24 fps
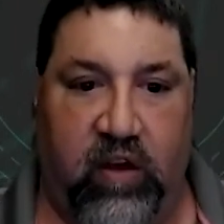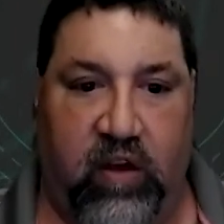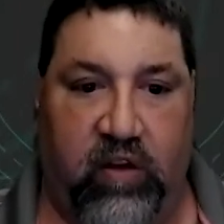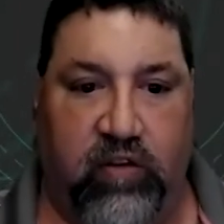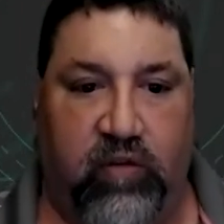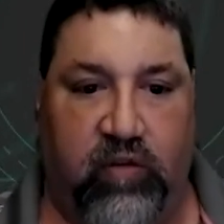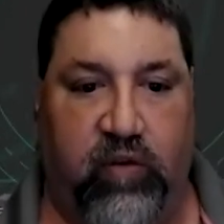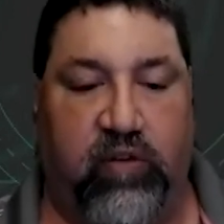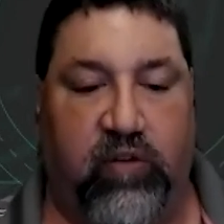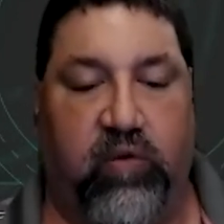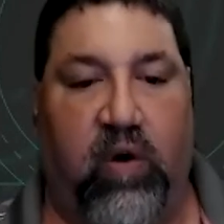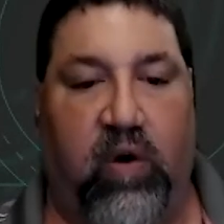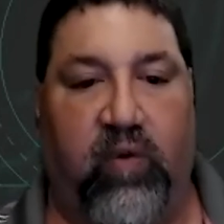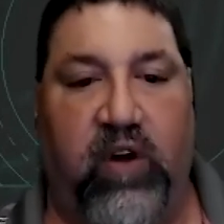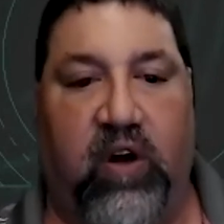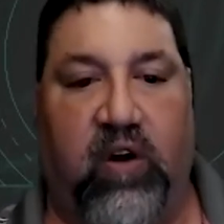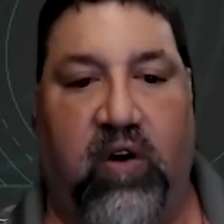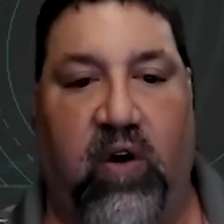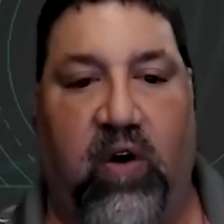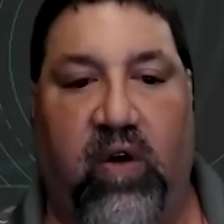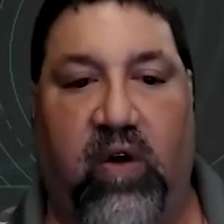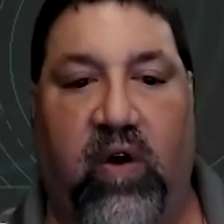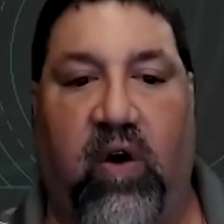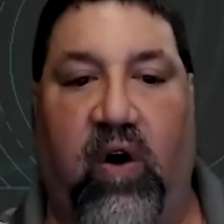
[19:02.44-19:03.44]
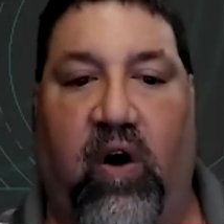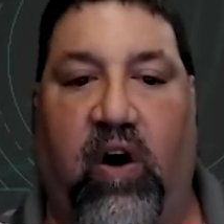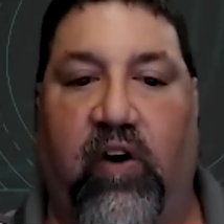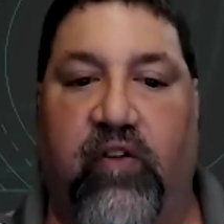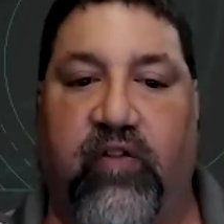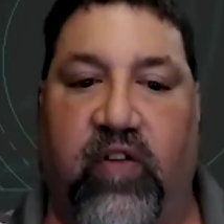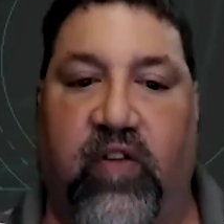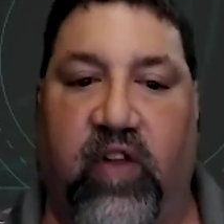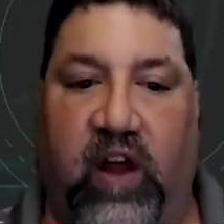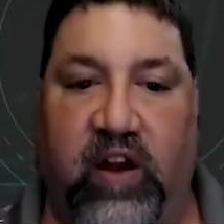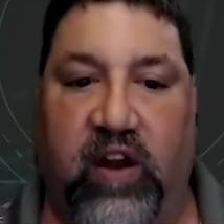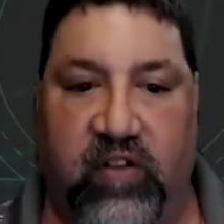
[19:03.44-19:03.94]
So it's what we call our
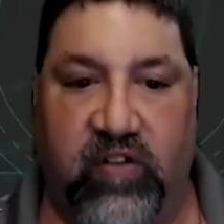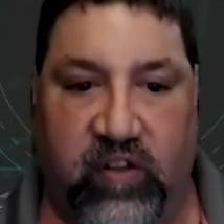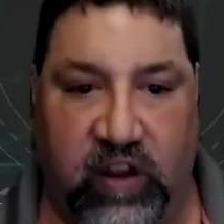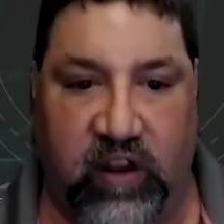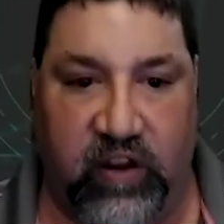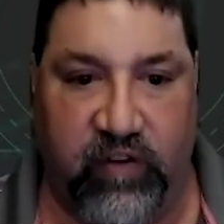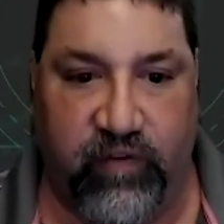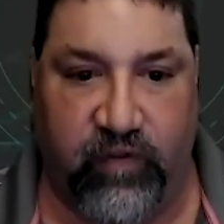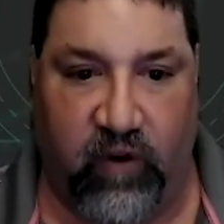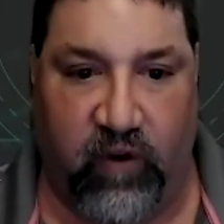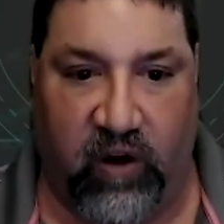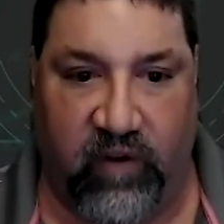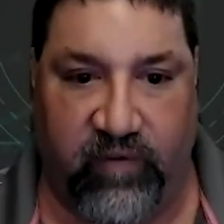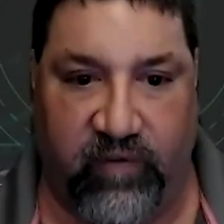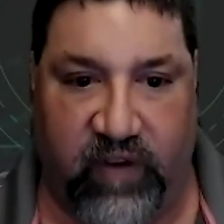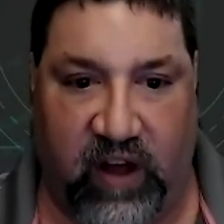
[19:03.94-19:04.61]
offline default